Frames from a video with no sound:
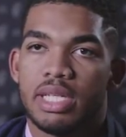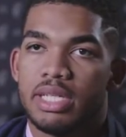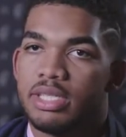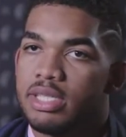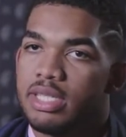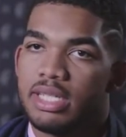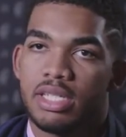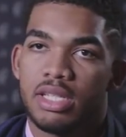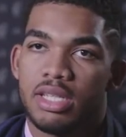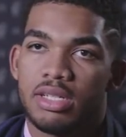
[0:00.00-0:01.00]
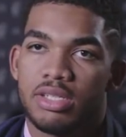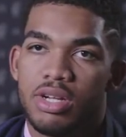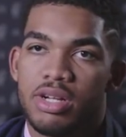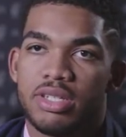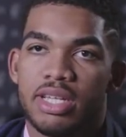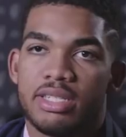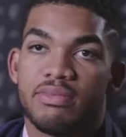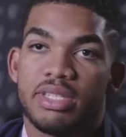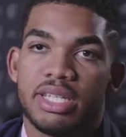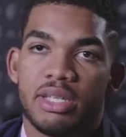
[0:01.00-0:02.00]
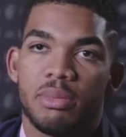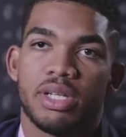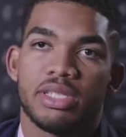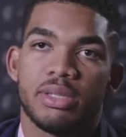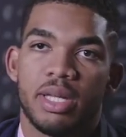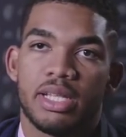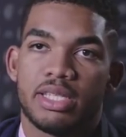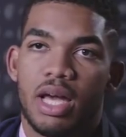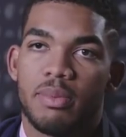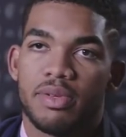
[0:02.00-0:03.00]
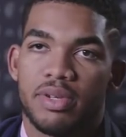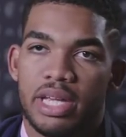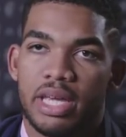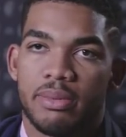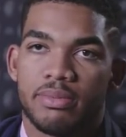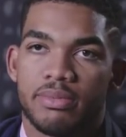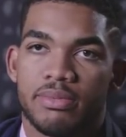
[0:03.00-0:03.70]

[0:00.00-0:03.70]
it just takes a certain sense of discipline to be at the top of your game.